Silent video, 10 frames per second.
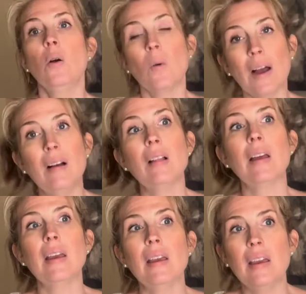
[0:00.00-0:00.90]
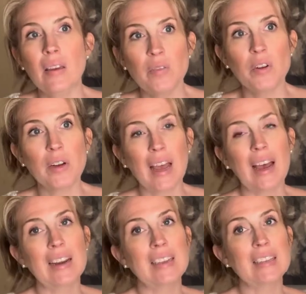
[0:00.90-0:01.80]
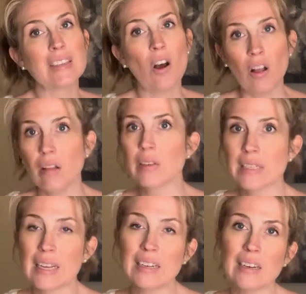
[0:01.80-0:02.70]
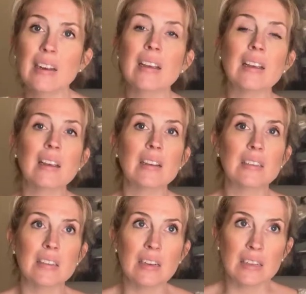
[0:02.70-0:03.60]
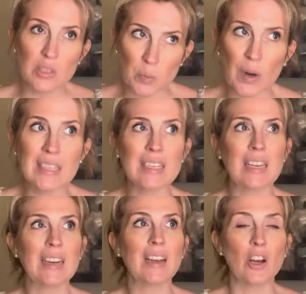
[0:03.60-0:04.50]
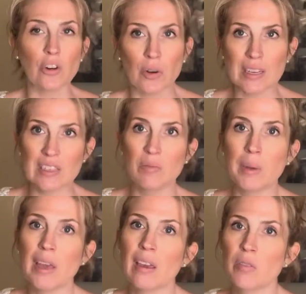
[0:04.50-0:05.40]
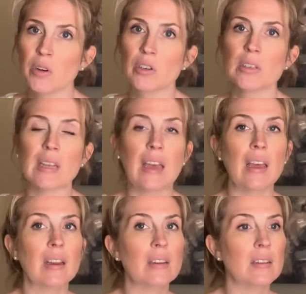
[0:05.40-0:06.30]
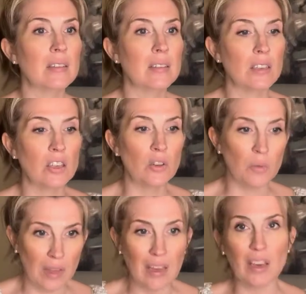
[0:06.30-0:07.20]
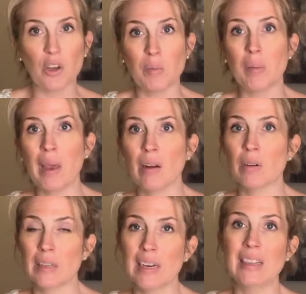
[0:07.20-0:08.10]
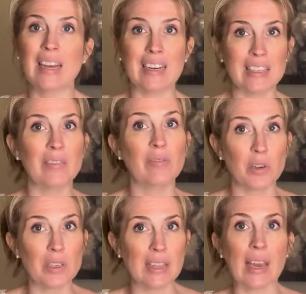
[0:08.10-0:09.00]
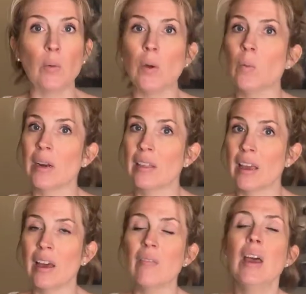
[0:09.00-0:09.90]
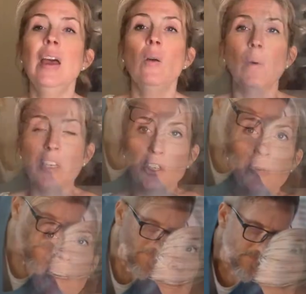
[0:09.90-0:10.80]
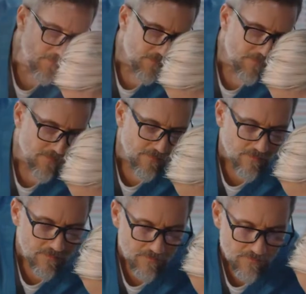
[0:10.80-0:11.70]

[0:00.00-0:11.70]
Well, if your cat is all of a sudden expressing aggressive behaviors and you think it could be pain related, that is the first thing we want to think of. We do need to get our cat into the